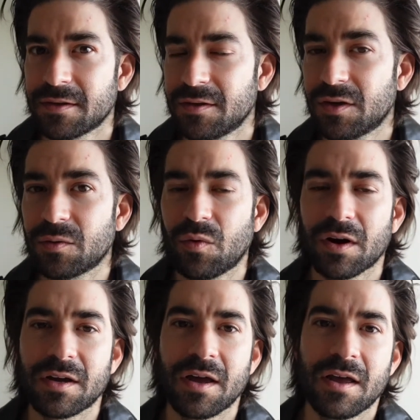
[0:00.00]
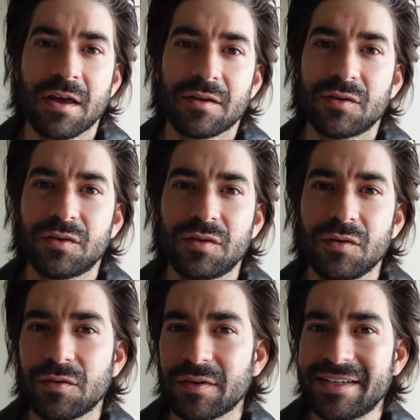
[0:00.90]
You could work
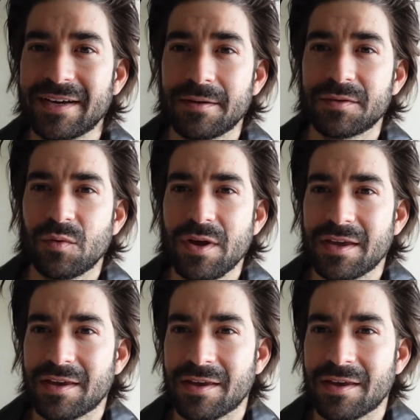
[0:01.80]
2-3 times a week.